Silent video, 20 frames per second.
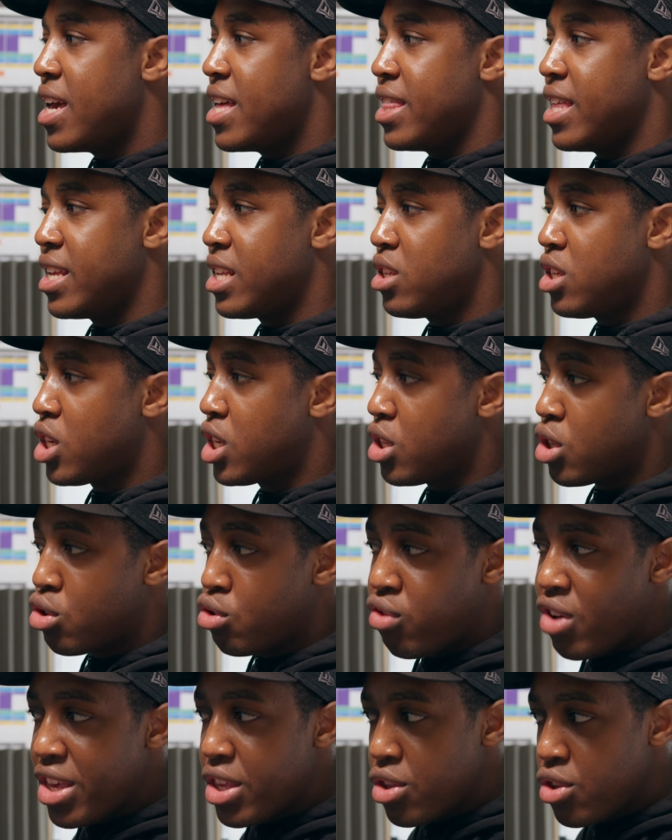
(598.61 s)
Then you can
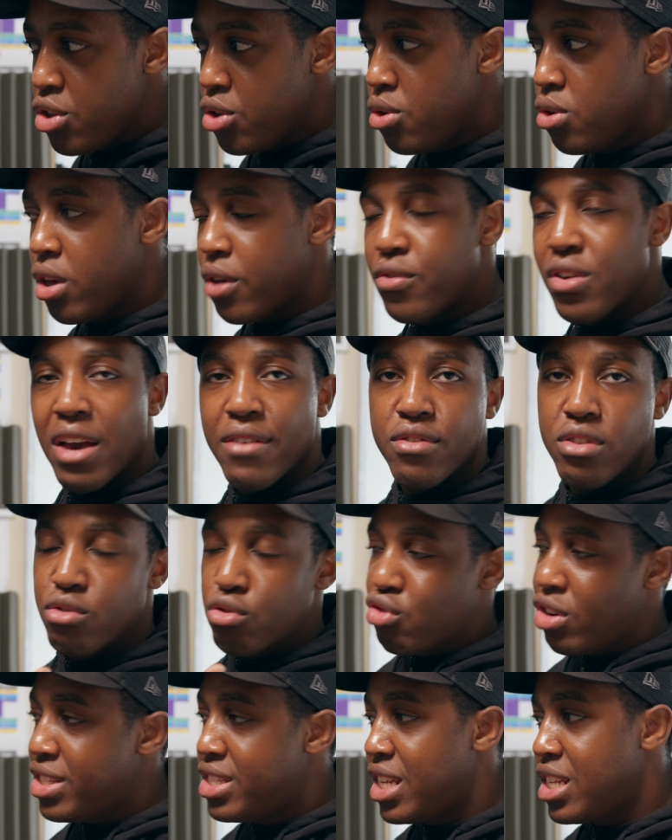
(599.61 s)
create new if you haven't
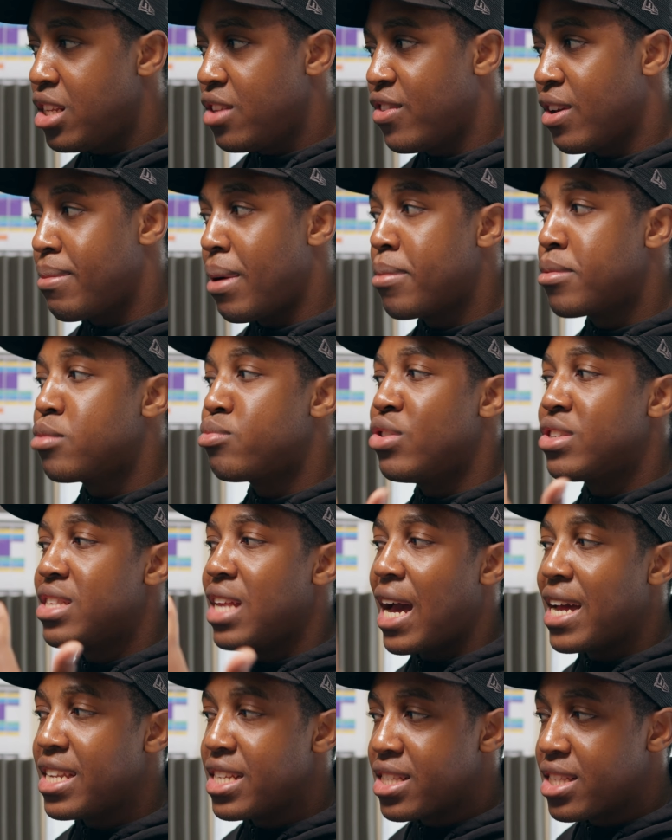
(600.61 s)
created anything. I'm going to press
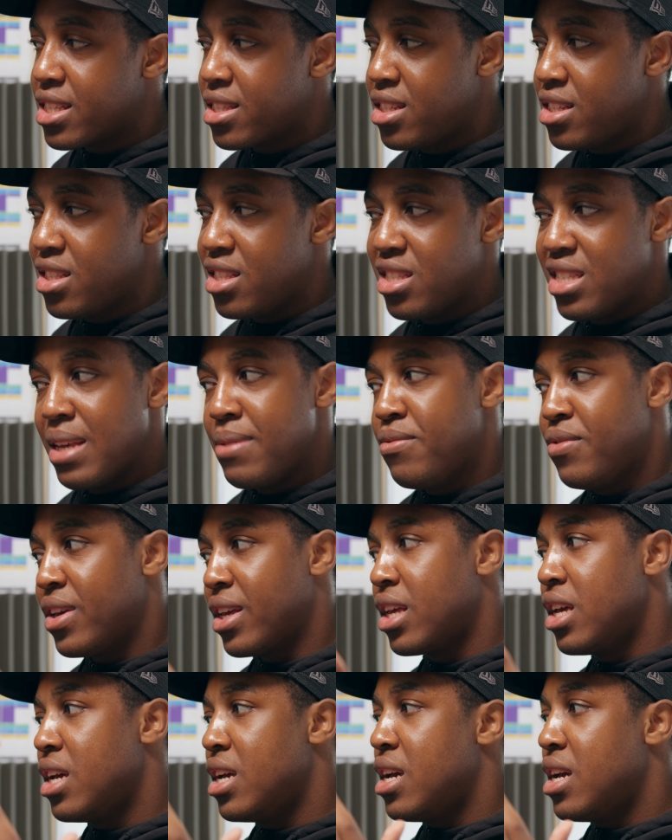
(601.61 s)
add existing, the same thing.